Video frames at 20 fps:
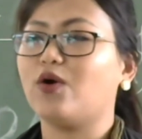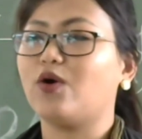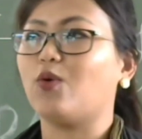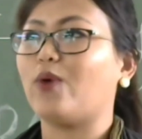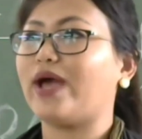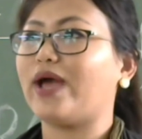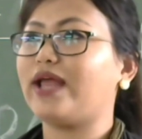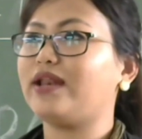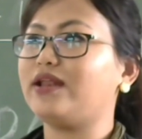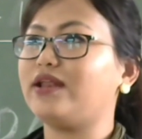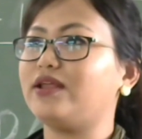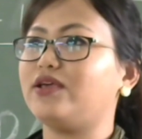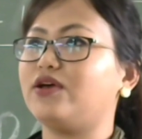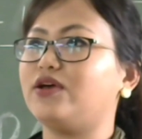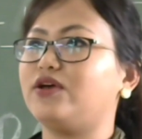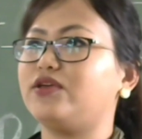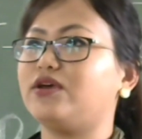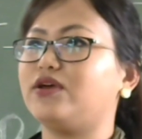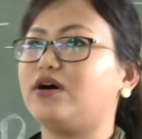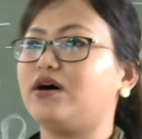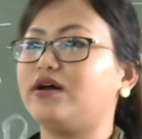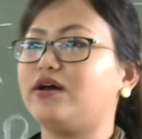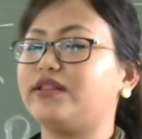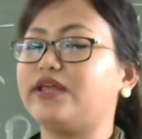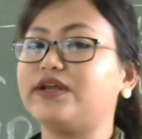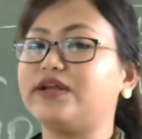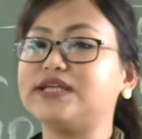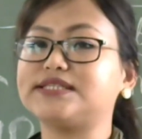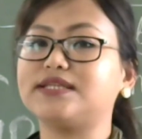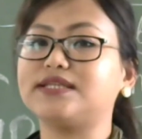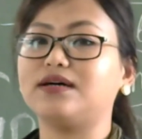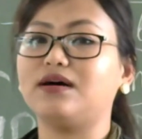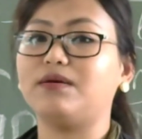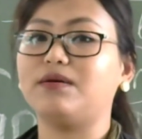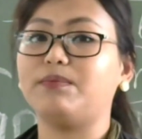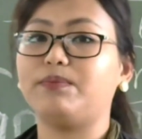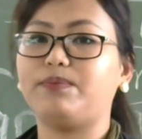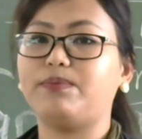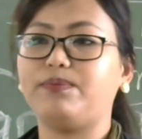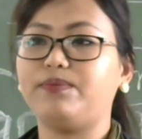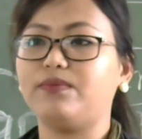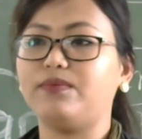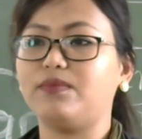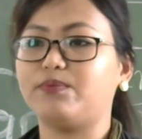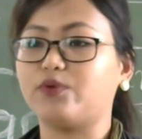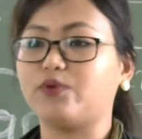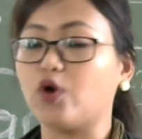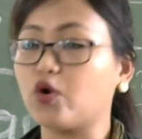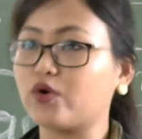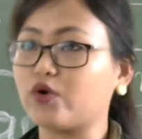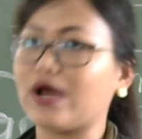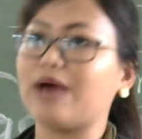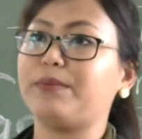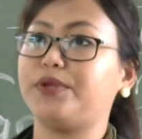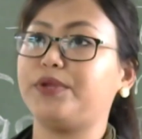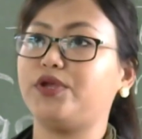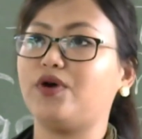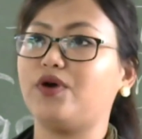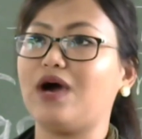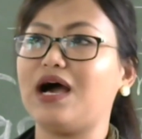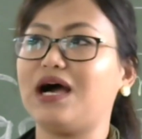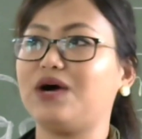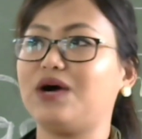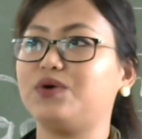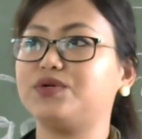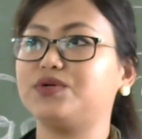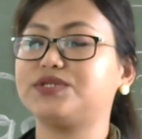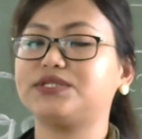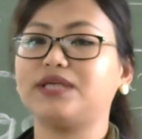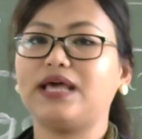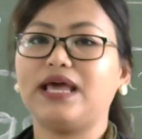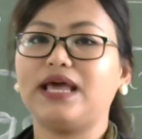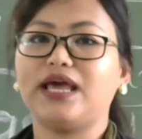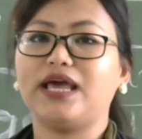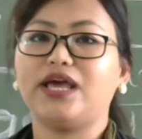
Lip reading: When there is a program in your house,